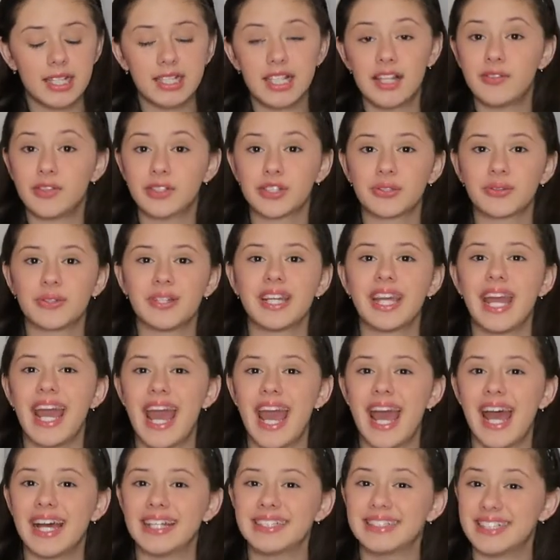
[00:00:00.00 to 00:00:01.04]
a level three,
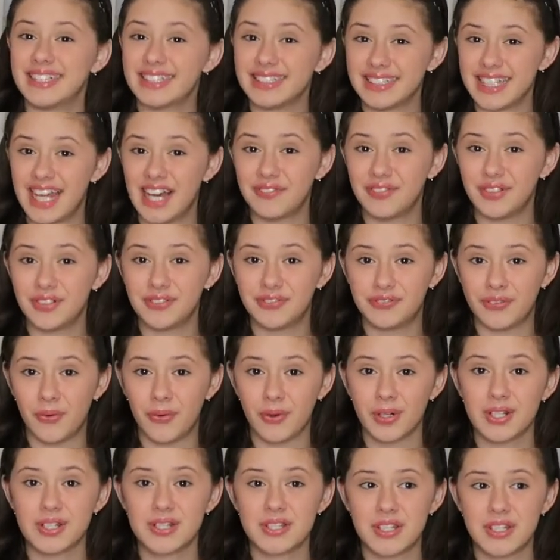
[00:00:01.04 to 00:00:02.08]
and a level four.